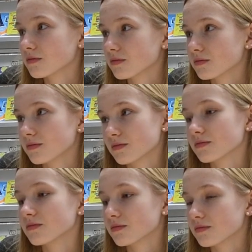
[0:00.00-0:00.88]

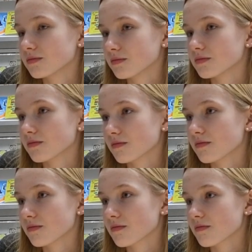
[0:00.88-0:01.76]

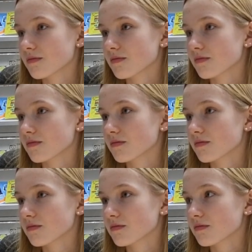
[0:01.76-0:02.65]

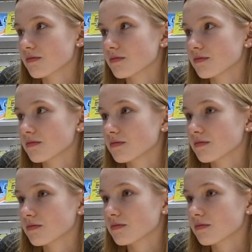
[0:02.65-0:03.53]

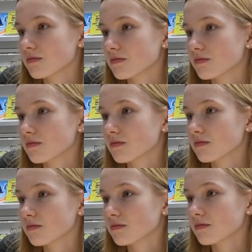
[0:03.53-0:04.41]

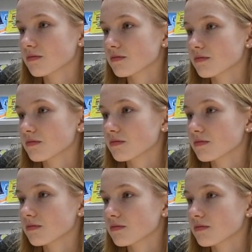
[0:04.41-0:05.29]

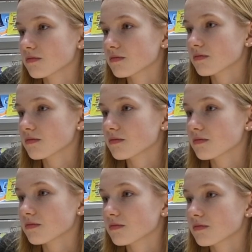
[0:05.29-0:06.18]

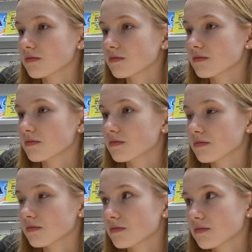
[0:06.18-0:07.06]

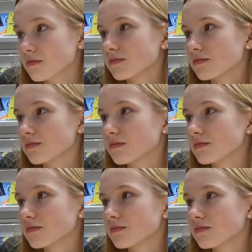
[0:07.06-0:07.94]

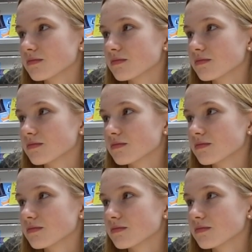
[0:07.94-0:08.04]
The person shown says nothing.